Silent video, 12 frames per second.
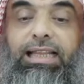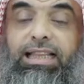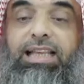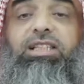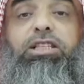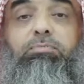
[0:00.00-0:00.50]

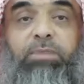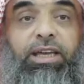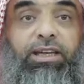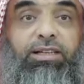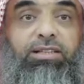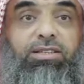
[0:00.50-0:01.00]
This
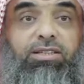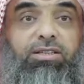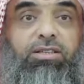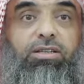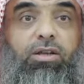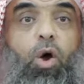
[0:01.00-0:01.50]

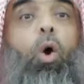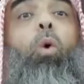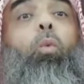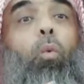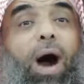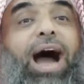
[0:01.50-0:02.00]
means,
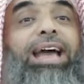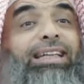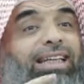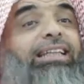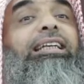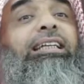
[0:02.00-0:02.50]

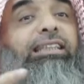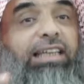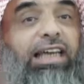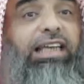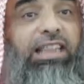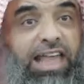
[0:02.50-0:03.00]
why didn't
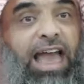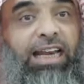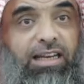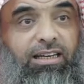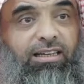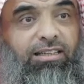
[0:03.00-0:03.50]
he
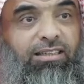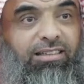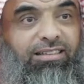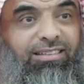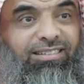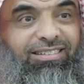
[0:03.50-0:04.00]

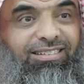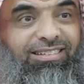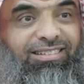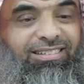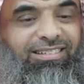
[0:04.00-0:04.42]
then